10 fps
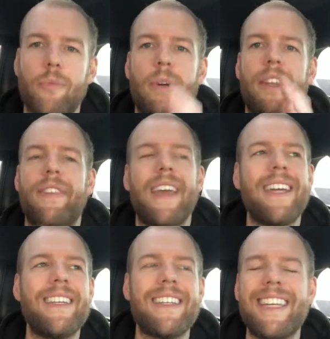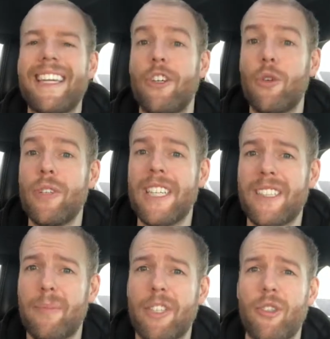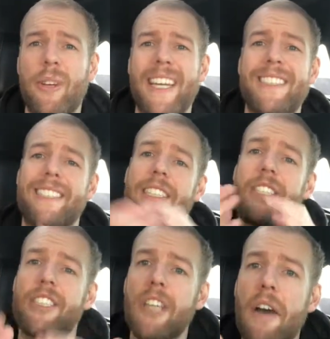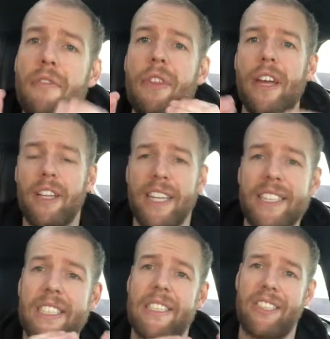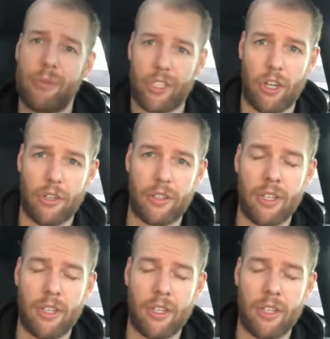But the thing that ne you need to be doing is the stuff that elicits the result.